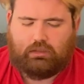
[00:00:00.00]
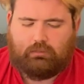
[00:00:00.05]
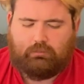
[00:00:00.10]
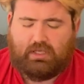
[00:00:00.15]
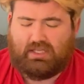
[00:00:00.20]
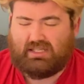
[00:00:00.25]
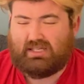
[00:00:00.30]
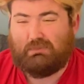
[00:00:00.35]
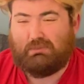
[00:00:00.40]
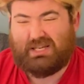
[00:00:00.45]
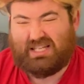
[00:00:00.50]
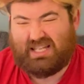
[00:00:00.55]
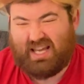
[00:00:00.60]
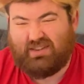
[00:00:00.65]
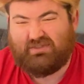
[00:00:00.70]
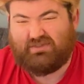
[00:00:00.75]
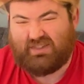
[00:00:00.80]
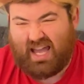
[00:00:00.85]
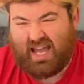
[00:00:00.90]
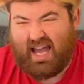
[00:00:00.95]
Because I'm a
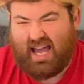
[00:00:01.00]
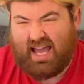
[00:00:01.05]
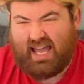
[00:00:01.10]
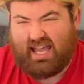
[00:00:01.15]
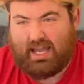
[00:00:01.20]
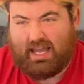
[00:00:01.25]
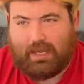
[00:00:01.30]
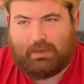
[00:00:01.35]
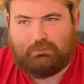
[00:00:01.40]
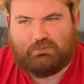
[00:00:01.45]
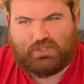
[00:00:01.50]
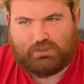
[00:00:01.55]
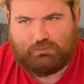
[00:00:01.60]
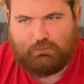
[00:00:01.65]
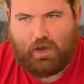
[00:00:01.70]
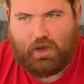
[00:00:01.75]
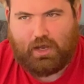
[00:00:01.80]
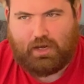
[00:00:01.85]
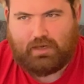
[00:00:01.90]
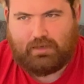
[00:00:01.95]
tough guy. I'm
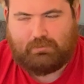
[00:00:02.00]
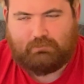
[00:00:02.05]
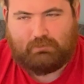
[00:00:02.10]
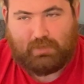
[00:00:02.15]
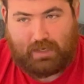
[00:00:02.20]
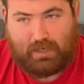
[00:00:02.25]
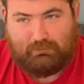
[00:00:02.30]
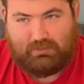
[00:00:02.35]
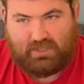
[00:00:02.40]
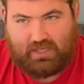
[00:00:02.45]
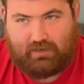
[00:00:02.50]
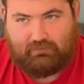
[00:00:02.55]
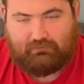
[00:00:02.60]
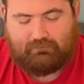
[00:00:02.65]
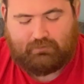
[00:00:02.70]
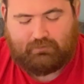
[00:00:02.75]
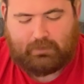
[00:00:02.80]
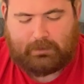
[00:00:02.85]
smart, but I'm tough.